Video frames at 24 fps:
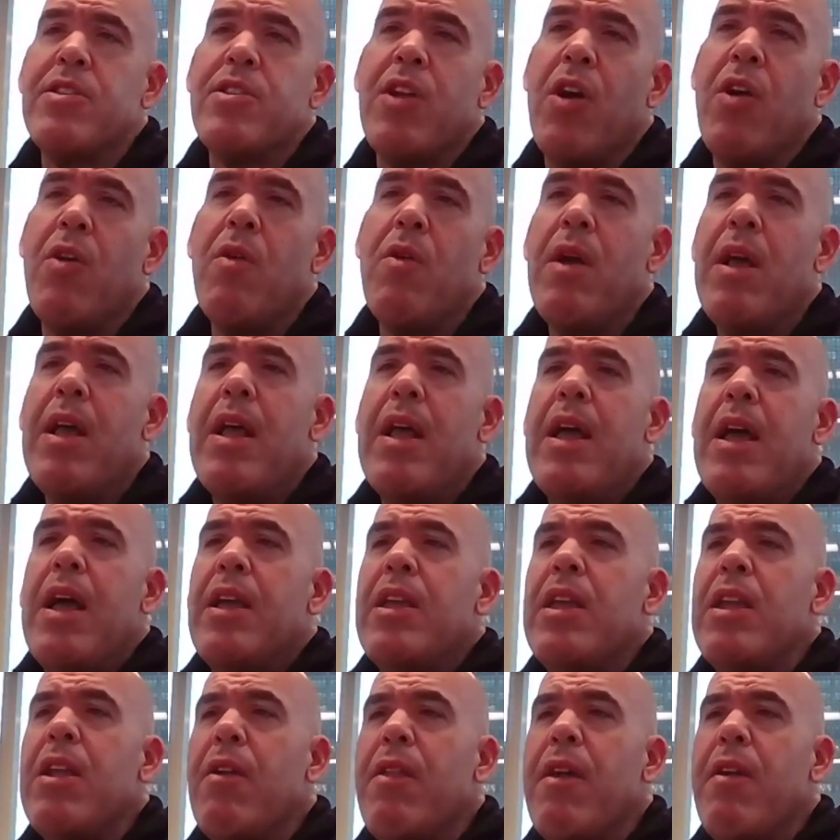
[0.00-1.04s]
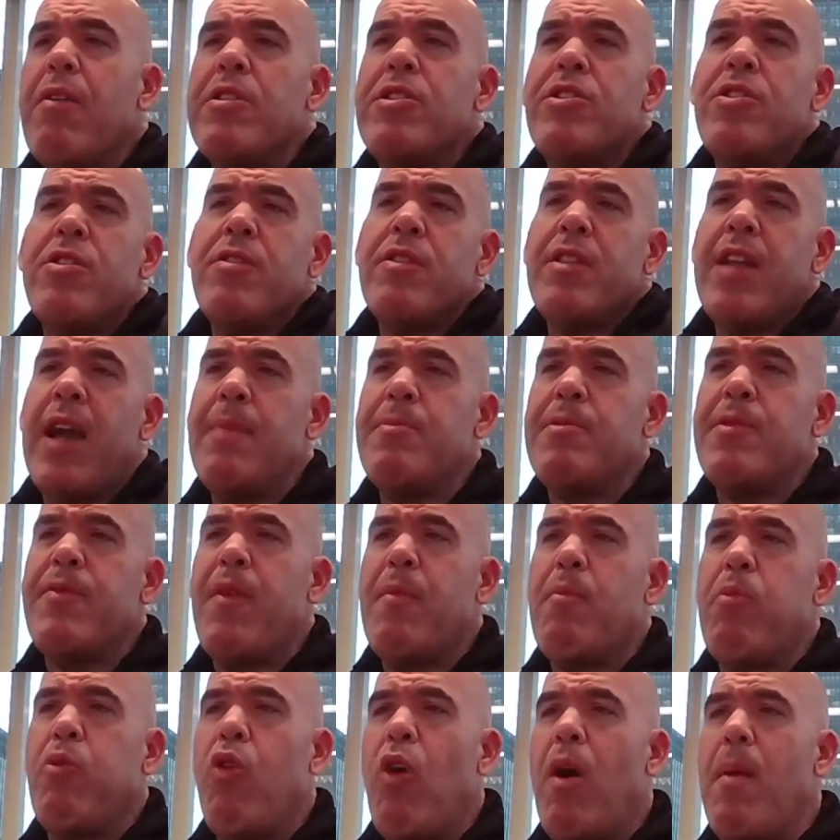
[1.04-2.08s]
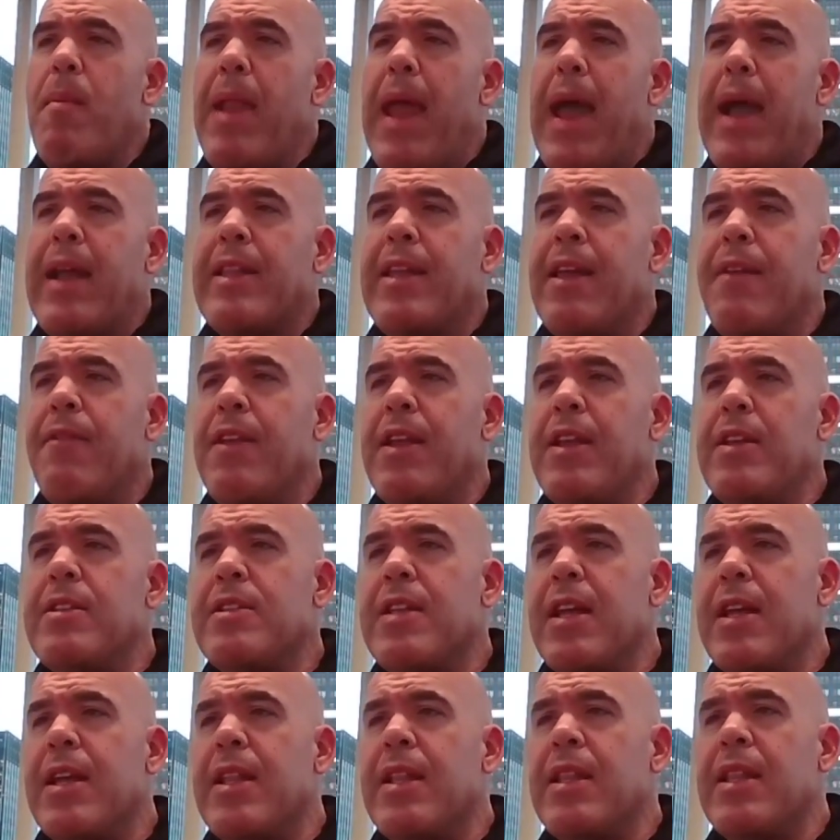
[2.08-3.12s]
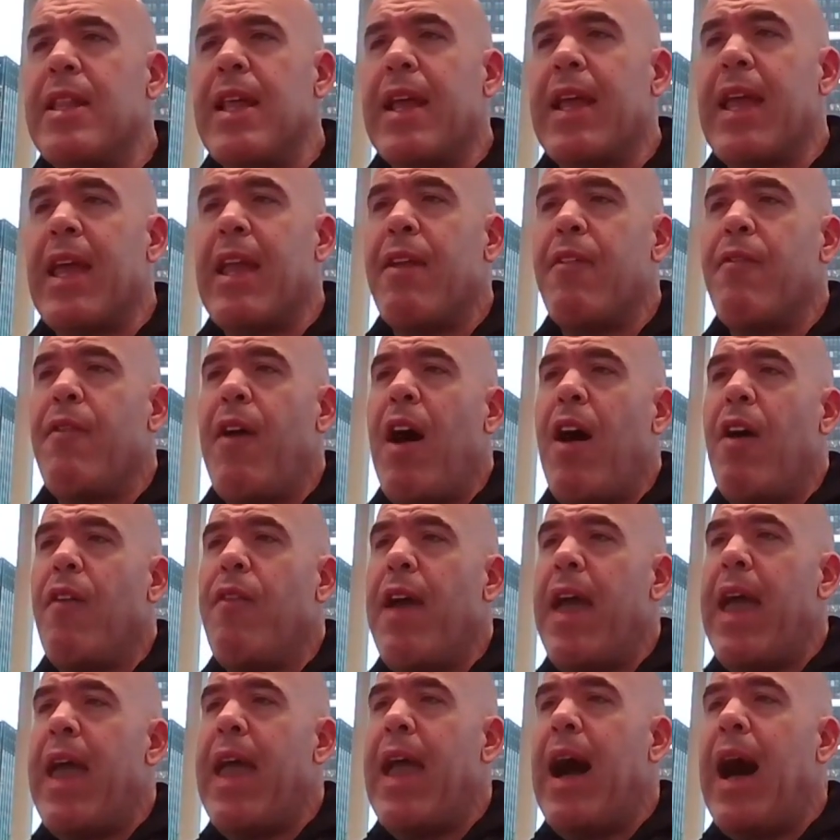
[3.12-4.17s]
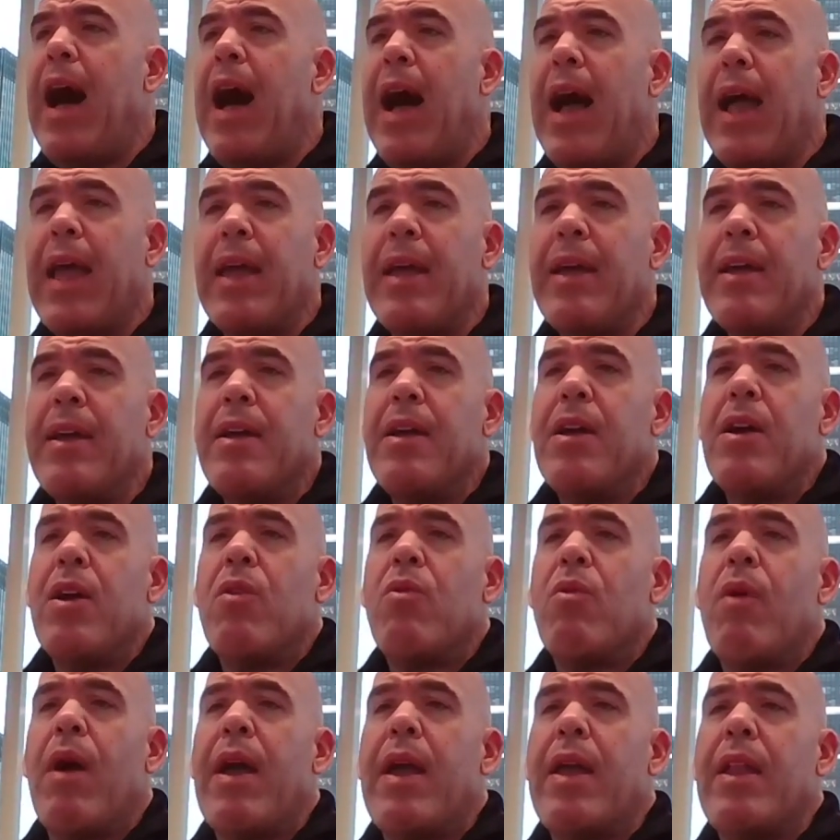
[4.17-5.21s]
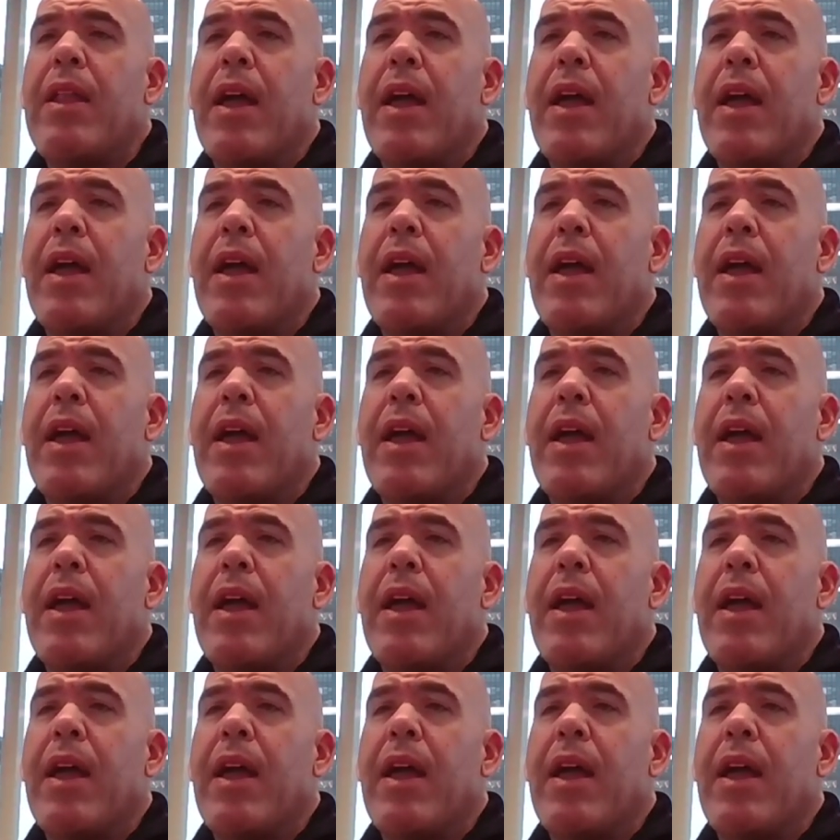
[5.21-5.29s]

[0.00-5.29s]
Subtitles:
So, there are certain types of employment activities that can involve AI, right?